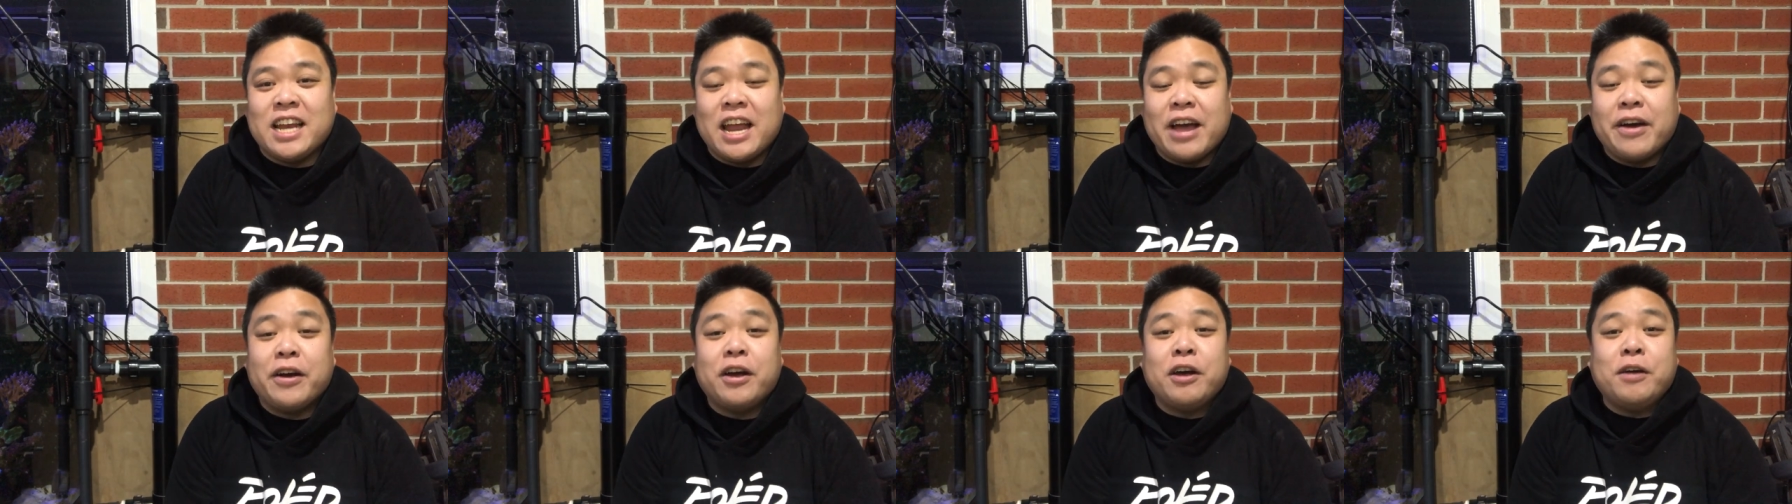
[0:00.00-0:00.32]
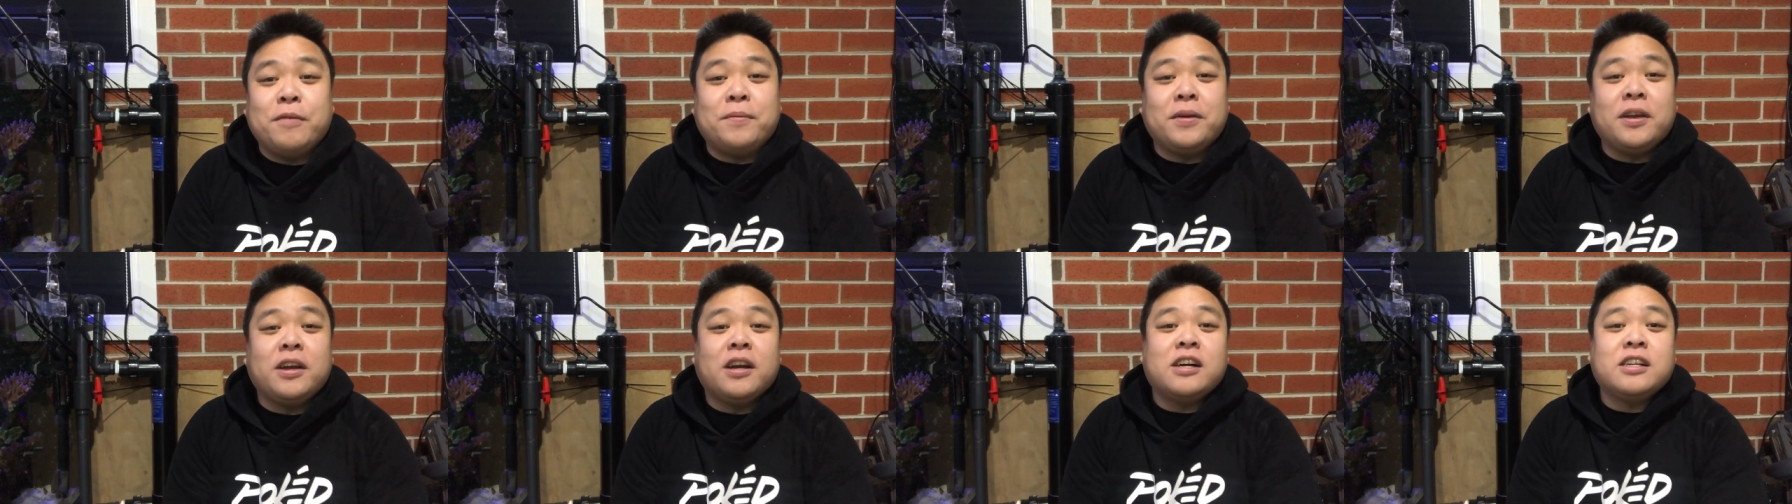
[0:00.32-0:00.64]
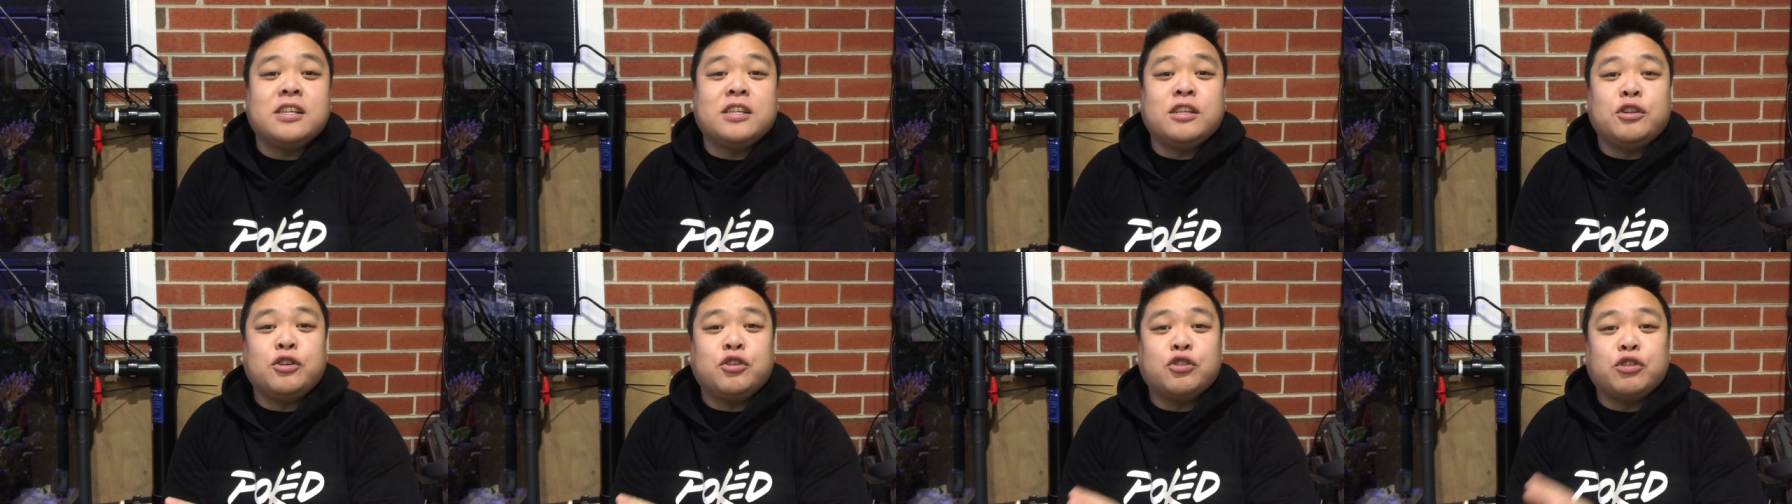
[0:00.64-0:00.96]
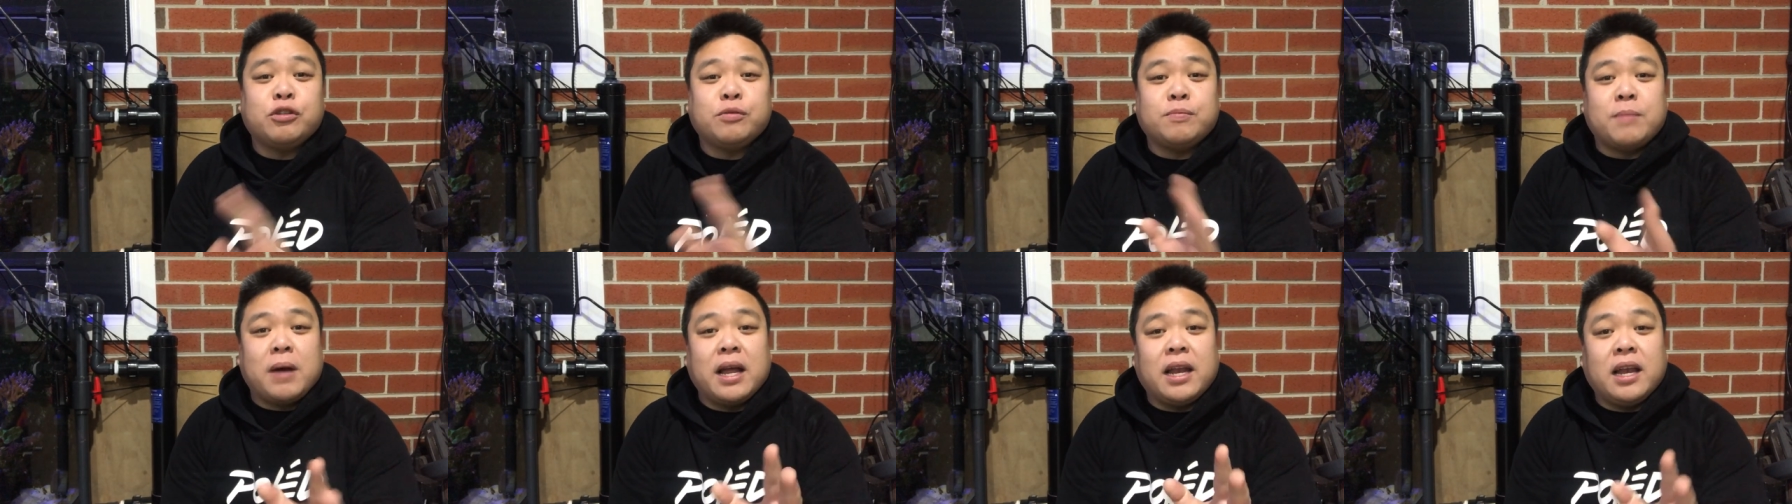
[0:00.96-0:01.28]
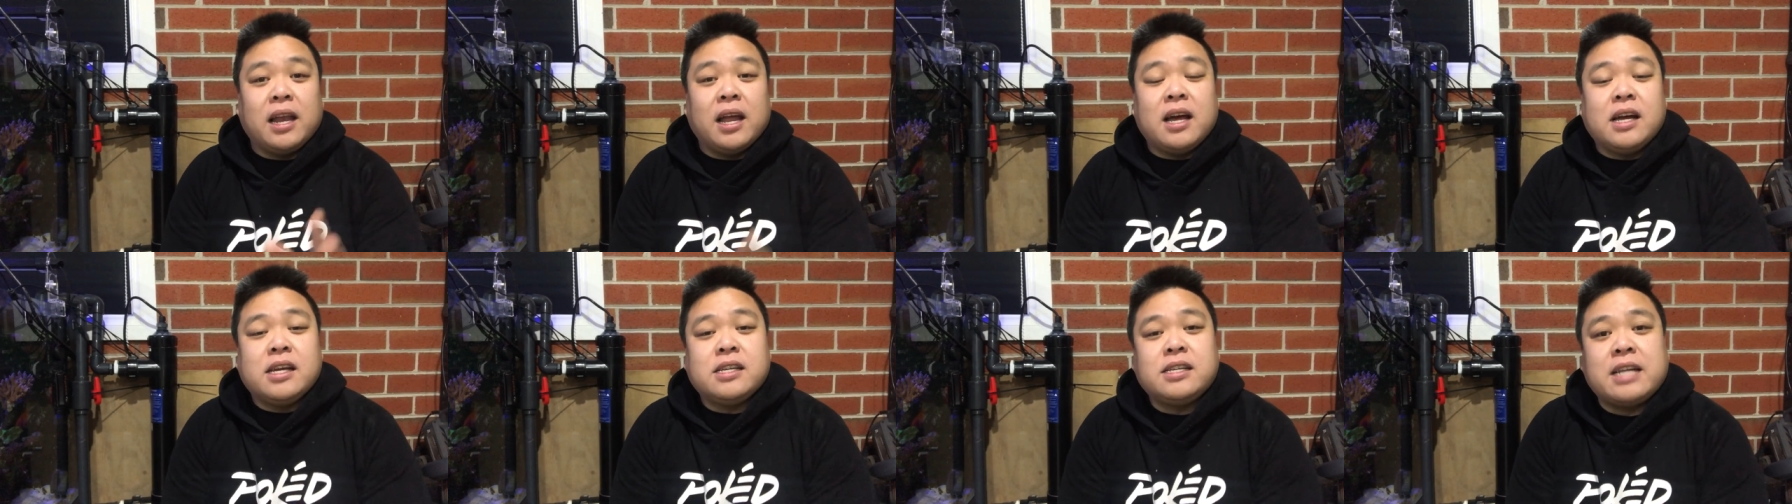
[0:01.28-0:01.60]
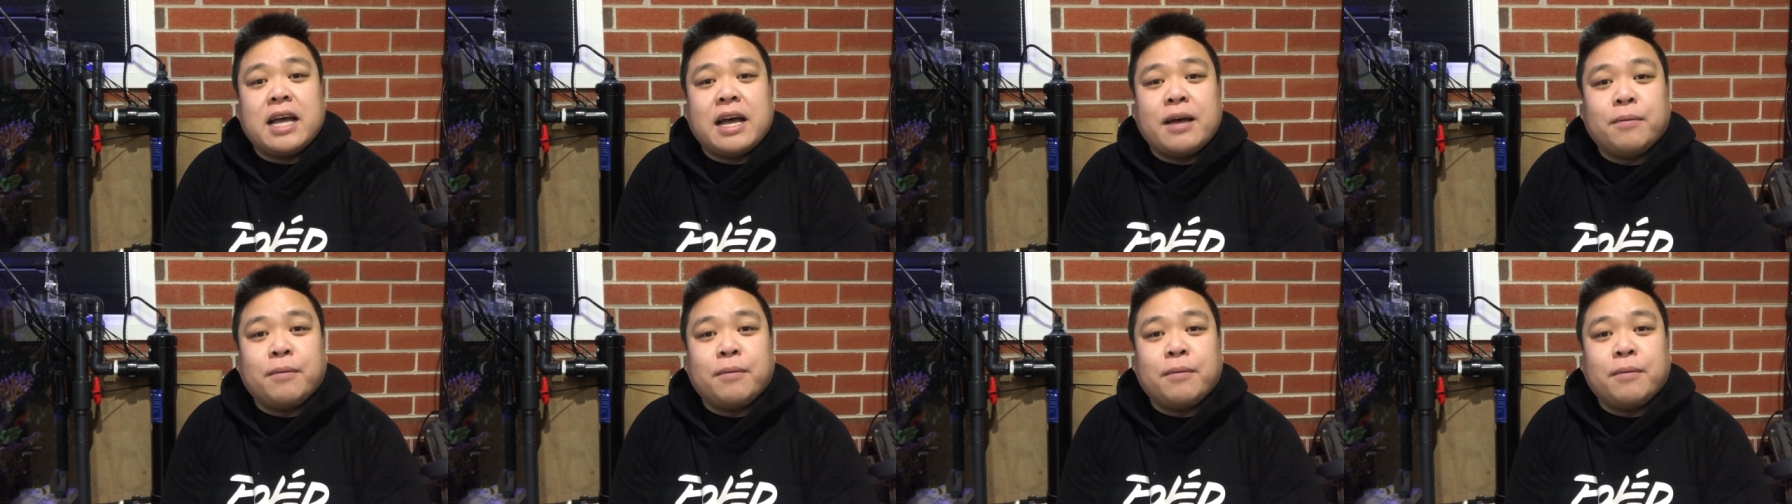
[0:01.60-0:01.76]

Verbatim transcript: Now I hope you guys enjoyed my last